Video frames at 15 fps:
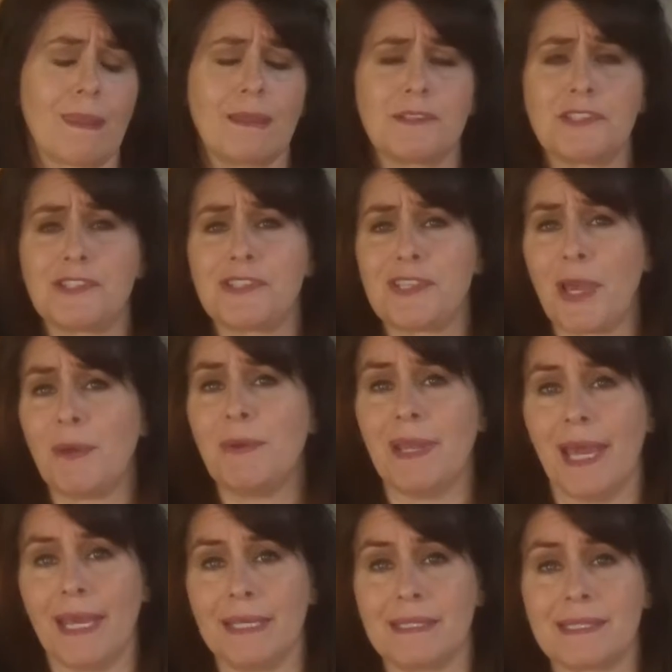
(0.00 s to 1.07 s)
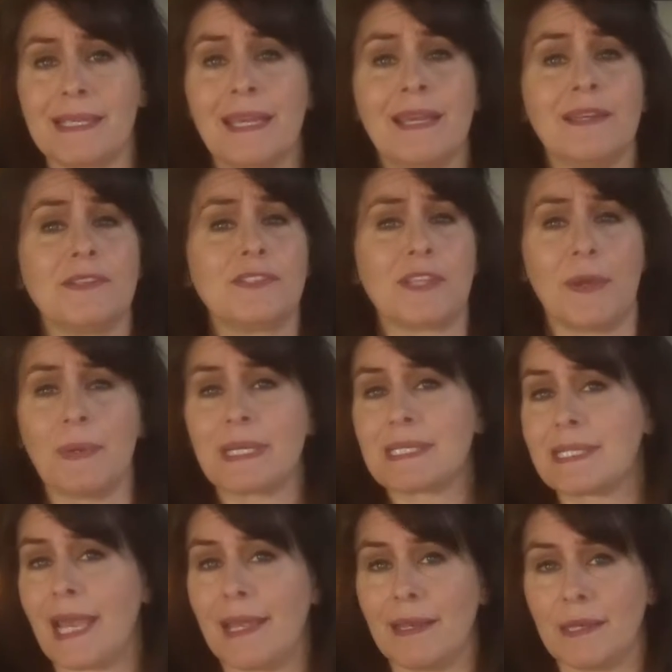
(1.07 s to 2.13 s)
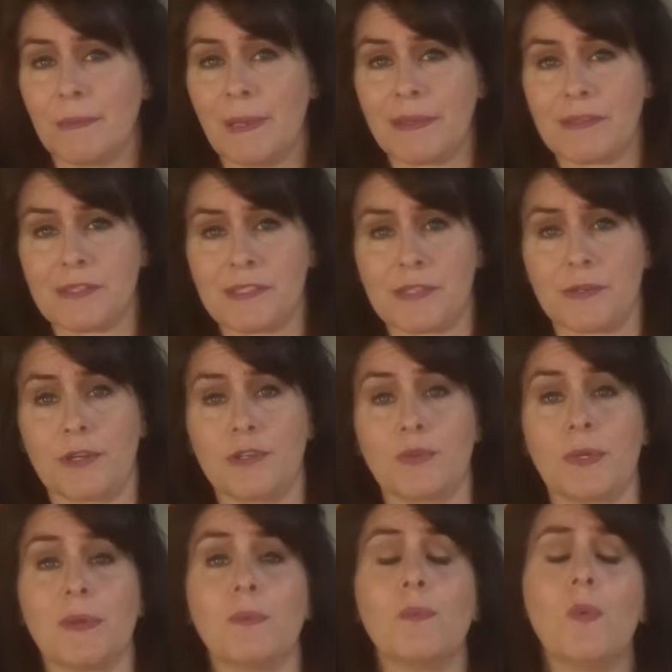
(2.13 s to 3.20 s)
so nice, so excited about the surgery,